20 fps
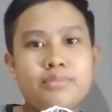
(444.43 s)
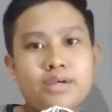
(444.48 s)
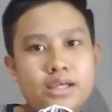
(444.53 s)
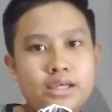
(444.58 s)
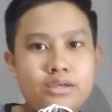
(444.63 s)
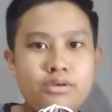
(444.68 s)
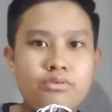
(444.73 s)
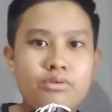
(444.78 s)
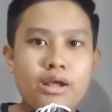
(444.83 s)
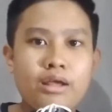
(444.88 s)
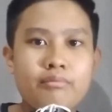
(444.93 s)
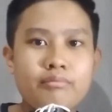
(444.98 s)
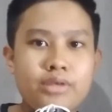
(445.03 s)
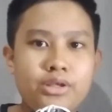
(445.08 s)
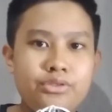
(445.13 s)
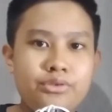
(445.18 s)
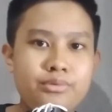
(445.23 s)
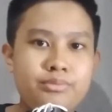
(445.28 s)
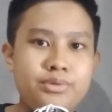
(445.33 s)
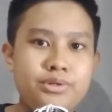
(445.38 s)
my
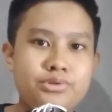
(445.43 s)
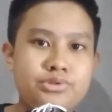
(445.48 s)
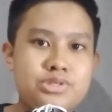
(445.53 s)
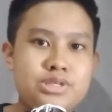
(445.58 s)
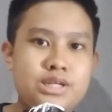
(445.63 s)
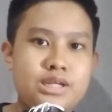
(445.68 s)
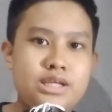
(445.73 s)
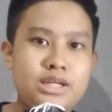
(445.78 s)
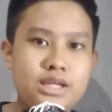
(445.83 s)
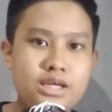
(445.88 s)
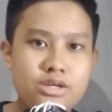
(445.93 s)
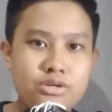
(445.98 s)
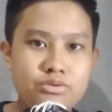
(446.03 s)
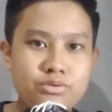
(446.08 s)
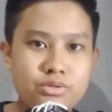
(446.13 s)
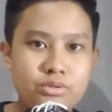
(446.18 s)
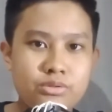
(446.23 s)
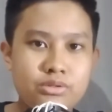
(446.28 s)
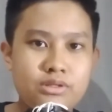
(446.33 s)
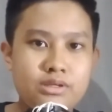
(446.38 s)
grandmother boasted, and I
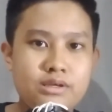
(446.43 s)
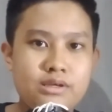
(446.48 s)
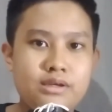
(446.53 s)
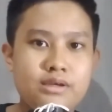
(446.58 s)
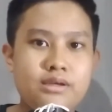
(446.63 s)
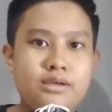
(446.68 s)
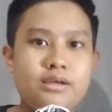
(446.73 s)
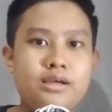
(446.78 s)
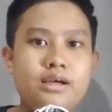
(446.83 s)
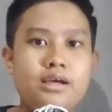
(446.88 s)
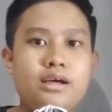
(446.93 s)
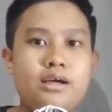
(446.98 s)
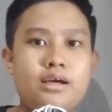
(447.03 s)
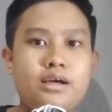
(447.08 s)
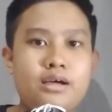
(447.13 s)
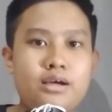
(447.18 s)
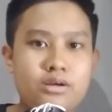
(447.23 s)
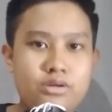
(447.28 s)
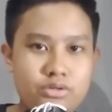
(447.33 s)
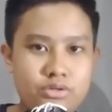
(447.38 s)
quote,
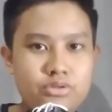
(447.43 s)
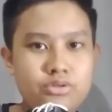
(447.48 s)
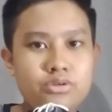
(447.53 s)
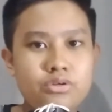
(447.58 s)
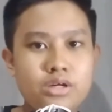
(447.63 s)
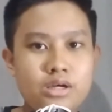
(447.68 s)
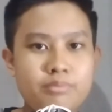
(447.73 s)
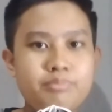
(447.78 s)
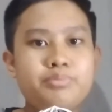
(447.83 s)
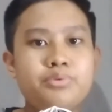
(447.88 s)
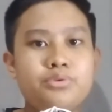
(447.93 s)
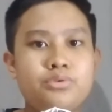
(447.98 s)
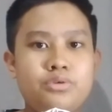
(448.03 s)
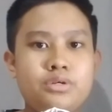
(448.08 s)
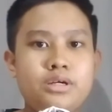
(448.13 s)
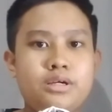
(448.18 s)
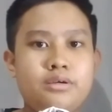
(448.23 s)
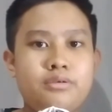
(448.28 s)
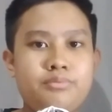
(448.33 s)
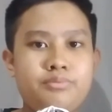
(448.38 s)
"Ako nga po
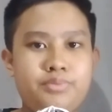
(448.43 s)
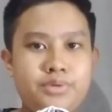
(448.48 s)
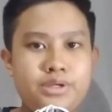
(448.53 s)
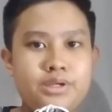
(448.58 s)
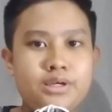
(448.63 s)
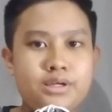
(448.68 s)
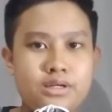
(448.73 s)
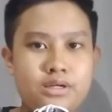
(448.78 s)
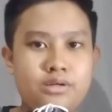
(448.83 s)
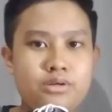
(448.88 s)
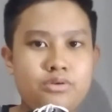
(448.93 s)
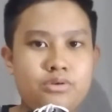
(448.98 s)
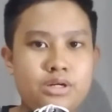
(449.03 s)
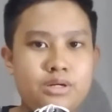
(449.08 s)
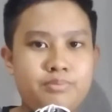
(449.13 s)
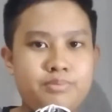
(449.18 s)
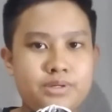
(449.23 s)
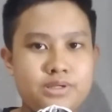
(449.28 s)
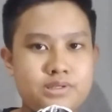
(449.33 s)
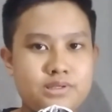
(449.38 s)
ang
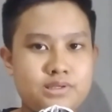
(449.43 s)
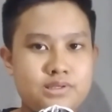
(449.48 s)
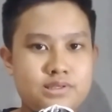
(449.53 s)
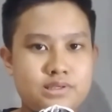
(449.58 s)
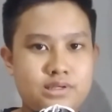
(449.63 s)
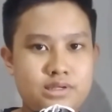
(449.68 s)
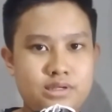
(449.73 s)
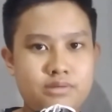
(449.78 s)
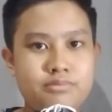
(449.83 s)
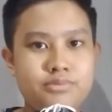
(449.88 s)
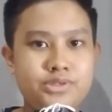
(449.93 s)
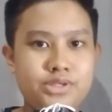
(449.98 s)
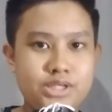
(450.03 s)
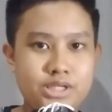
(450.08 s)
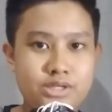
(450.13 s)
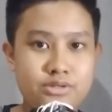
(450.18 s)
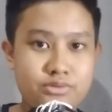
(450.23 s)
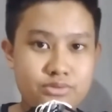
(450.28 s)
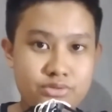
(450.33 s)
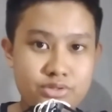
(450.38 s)
pinakagwapa sa
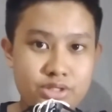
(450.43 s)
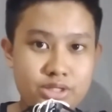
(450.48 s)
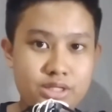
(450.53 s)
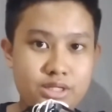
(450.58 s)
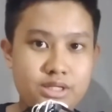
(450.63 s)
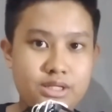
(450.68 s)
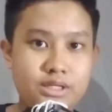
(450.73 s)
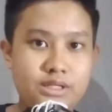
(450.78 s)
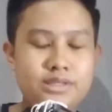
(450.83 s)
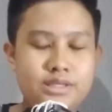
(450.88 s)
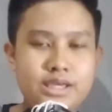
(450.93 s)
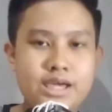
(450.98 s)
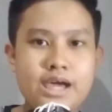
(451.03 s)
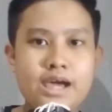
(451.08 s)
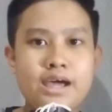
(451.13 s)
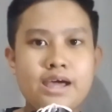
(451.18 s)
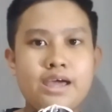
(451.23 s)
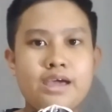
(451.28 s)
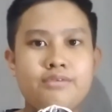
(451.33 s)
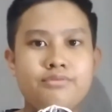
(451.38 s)
ceremony, oy."
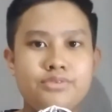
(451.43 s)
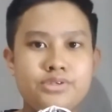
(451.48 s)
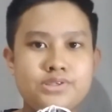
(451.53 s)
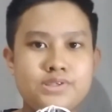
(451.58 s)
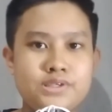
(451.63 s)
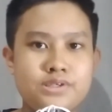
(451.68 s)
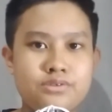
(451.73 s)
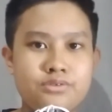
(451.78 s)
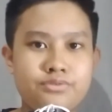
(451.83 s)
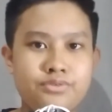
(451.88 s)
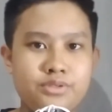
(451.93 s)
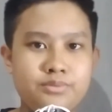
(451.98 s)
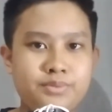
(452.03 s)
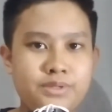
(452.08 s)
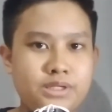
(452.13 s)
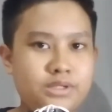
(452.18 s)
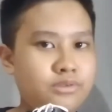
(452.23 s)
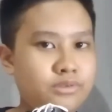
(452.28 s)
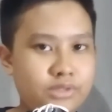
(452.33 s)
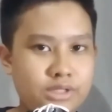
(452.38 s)
Yeah, every single
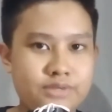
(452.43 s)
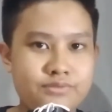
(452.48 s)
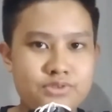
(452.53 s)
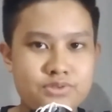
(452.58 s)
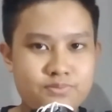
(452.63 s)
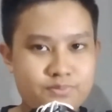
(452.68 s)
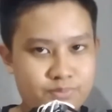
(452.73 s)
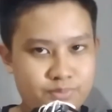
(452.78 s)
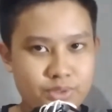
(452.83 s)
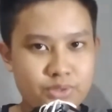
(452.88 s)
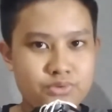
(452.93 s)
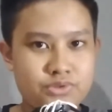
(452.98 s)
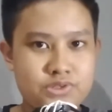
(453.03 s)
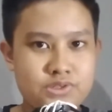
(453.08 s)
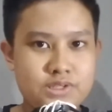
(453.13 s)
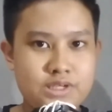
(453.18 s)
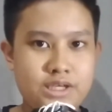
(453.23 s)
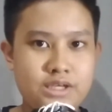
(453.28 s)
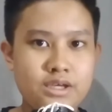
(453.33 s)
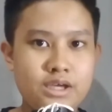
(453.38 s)
Filipino loves
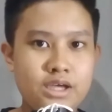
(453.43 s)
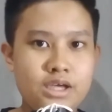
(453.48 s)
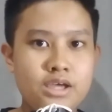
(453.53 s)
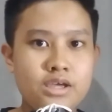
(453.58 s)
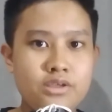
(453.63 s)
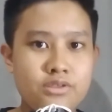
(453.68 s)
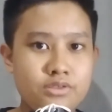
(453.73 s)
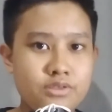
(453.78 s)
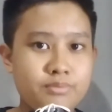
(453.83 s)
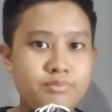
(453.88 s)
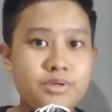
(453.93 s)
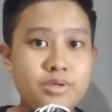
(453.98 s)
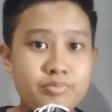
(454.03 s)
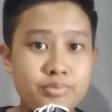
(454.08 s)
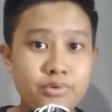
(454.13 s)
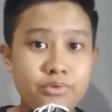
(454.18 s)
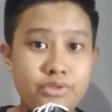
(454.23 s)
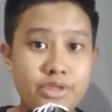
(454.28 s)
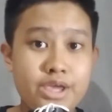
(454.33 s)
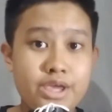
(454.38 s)
boasting the
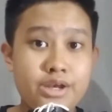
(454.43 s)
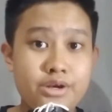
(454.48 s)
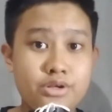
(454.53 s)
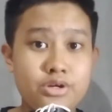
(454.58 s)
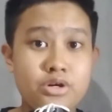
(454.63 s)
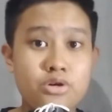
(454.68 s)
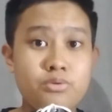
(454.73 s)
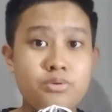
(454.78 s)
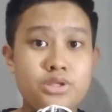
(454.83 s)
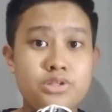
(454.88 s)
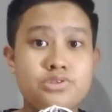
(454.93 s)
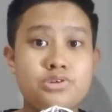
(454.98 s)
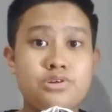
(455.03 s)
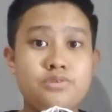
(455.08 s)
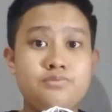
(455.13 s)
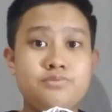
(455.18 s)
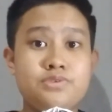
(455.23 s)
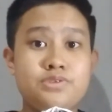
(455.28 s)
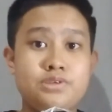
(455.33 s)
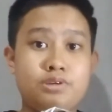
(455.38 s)
people they know in
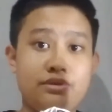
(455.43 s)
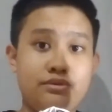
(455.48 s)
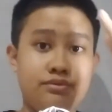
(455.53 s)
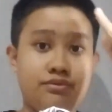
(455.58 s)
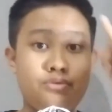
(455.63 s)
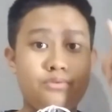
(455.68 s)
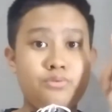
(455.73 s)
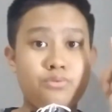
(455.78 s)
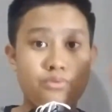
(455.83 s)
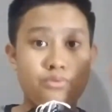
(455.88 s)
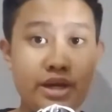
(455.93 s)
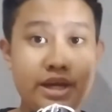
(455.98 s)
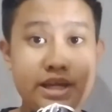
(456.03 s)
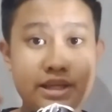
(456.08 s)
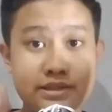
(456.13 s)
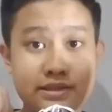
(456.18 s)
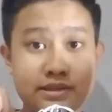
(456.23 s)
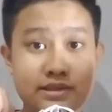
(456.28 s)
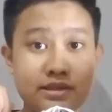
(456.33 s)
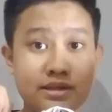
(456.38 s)
terms of
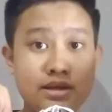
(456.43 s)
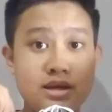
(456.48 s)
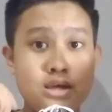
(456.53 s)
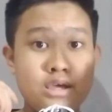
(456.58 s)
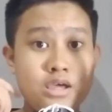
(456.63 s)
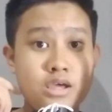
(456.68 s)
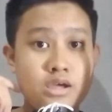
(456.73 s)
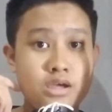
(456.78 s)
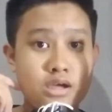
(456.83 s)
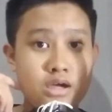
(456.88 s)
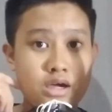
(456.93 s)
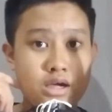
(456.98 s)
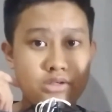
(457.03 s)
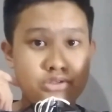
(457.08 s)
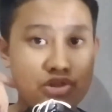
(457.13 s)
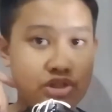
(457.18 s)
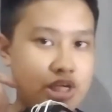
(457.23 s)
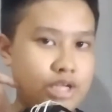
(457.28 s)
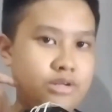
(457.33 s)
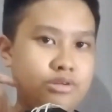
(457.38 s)
race,
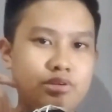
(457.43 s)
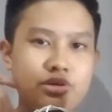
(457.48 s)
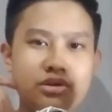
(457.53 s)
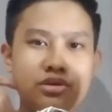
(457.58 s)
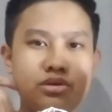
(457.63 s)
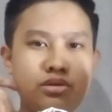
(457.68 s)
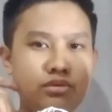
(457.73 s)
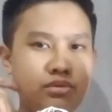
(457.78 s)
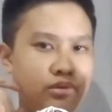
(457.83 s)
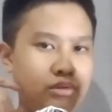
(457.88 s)
gender,